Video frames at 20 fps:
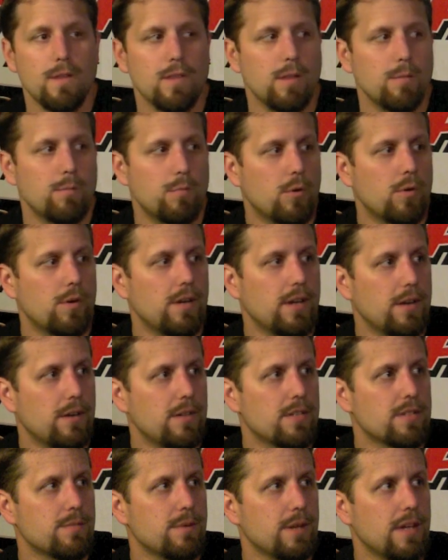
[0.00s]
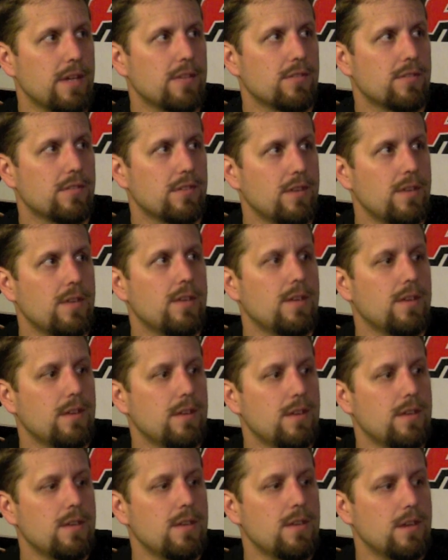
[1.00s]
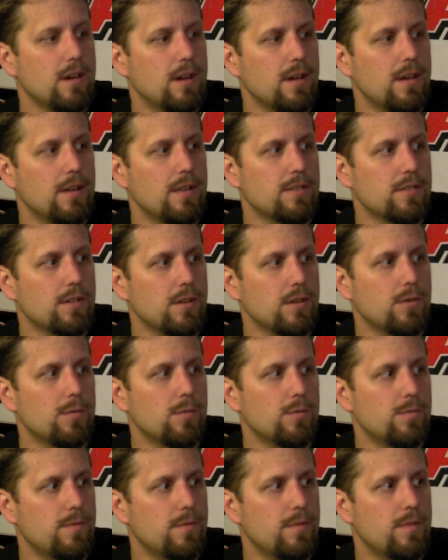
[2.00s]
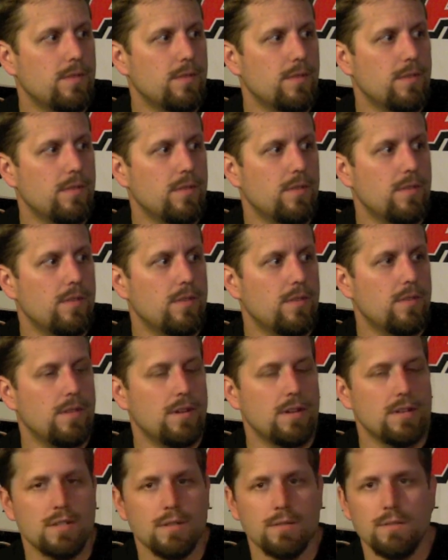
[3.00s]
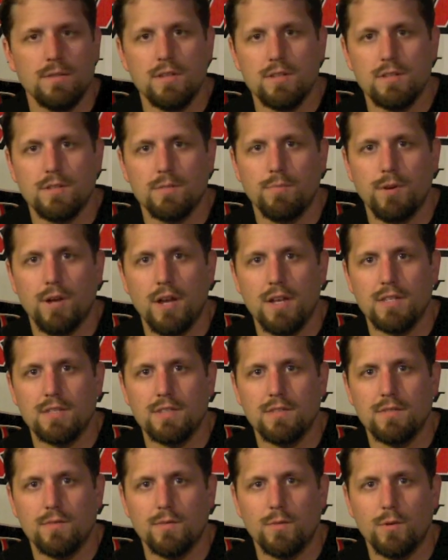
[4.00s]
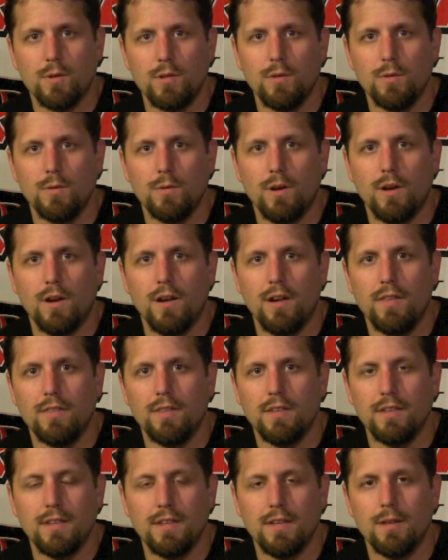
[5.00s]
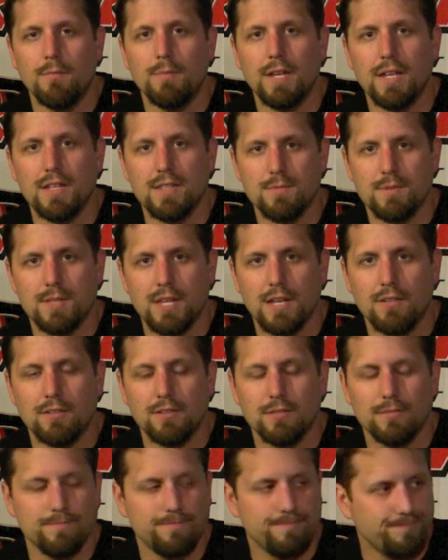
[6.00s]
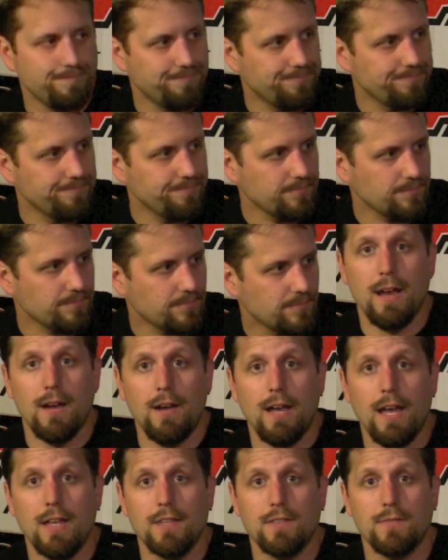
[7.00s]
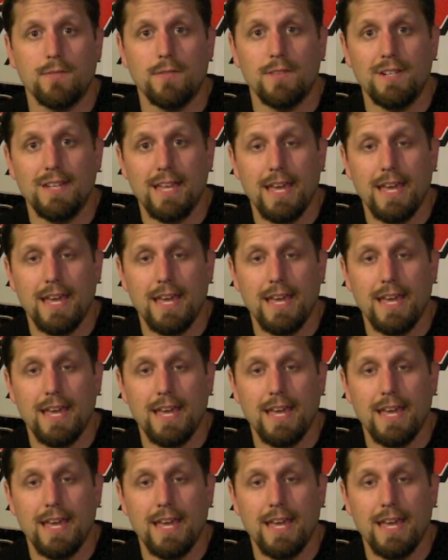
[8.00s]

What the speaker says: the important areas of the pants. So there's some positives for you on the pants themselves. Now, as for the